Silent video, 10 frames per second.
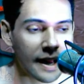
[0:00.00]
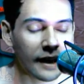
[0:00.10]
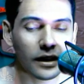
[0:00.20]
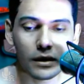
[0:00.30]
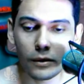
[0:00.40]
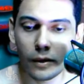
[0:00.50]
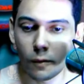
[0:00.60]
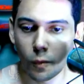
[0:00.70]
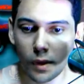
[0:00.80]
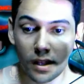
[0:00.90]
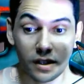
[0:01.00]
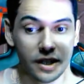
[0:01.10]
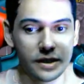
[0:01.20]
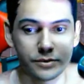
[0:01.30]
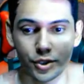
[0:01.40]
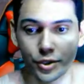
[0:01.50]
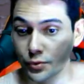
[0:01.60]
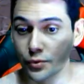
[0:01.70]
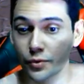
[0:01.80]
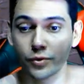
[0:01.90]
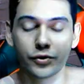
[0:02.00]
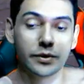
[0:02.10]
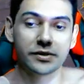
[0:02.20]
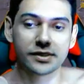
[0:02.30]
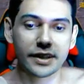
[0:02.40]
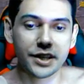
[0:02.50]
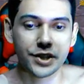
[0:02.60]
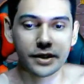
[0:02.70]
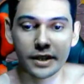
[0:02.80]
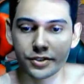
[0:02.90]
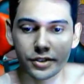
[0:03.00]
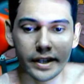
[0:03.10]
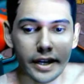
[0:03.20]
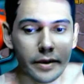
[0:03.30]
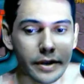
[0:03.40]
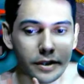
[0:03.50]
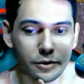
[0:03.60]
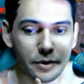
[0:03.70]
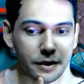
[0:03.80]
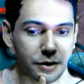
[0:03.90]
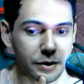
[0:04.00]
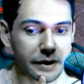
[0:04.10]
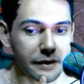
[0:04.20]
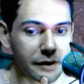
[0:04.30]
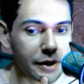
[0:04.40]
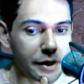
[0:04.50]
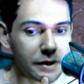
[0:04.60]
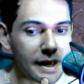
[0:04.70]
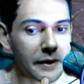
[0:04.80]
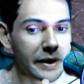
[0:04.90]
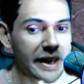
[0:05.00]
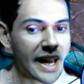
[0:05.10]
Hello and welcome to Dream Station, and today we're going to be doing a video that we